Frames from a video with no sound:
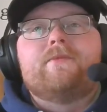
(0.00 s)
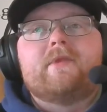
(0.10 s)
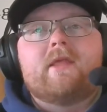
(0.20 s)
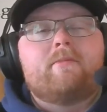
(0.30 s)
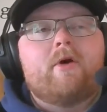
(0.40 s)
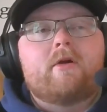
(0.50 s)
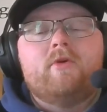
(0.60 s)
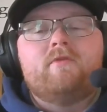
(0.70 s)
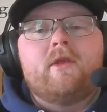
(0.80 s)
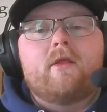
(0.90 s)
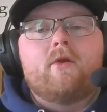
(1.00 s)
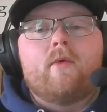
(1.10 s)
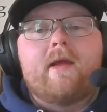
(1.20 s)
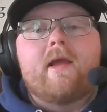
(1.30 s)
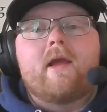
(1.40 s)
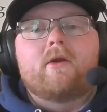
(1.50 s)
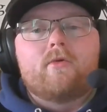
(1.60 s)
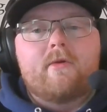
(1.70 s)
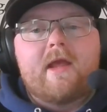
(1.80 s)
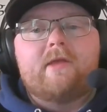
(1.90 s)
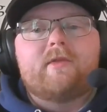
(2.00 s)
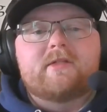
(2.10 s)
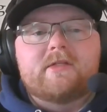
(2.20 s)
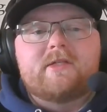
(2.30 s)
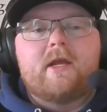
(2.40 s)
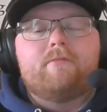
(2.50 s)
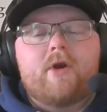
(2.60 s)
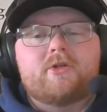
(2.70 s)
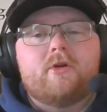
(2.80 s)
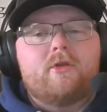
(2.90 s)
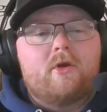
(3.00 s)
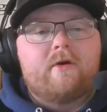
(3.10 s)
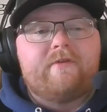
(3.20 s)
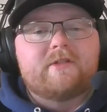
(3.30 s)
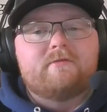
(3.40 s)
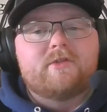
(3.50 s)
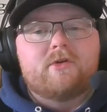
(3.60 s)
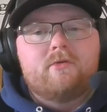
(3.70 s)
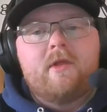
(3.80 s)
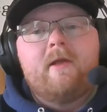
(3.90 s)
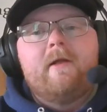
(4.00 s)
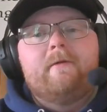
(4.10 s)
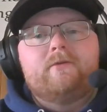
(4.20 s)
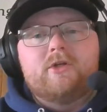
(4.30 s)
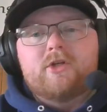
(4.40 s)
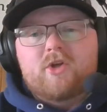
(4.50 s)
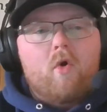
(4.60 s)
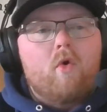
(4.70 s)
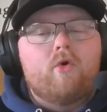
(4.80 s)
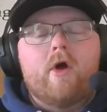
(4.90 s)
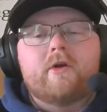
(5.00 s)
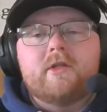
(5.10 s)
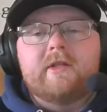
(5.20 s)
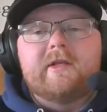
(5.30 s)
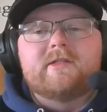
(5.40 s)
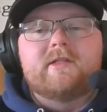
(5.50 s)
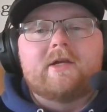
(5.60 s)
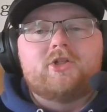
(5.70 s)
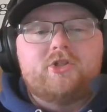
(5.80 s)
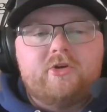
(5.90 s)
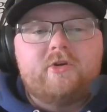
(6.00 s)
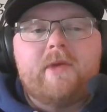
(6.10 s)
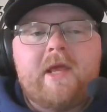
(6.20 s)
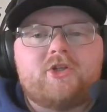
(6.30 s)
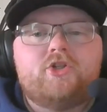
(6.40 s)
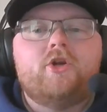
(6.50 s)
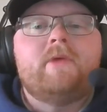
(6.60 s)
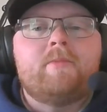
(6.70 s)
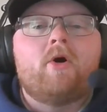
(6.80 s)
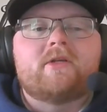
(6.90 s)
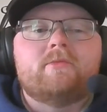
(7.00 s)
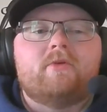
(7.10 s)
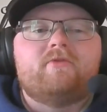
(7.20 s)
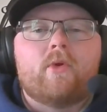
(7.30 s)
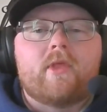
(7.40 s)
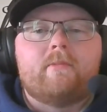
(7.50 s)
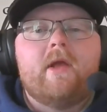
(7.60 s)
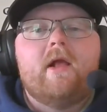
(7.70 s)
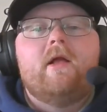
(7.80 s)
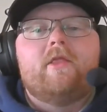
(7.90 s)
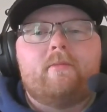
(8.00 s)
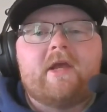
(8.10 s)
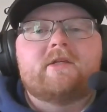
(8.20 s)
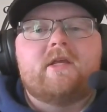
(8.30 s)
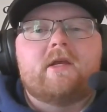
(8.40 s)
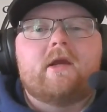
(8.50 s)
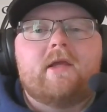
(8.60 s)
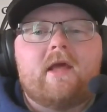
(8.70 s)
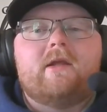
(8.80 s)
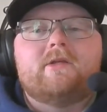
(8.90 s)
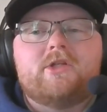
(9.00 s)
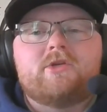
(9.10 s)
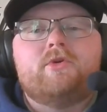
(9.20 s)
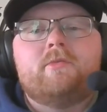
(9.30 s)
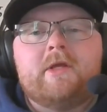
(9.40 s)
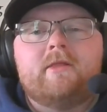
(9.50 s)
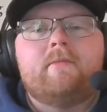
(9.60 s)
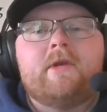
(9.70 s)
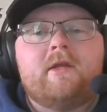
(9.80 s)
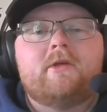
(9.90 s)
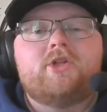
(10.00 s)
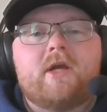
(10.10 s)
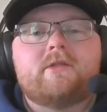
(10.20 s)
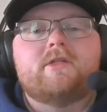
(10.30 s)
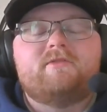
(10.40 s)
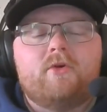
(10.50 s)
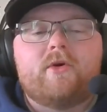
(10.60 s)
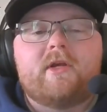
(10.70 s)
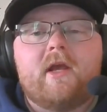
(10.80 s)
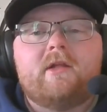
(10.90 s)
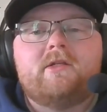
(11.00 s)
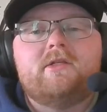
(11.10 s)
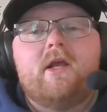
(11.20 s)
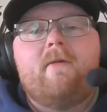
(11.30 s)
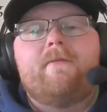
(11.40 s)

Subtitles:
and get the puck moving the other way and create that sustained pressure in the offensive zone to just hold on to leads. That should be possible for them. The biggest thing again is just going to be limiting the chances Florida gets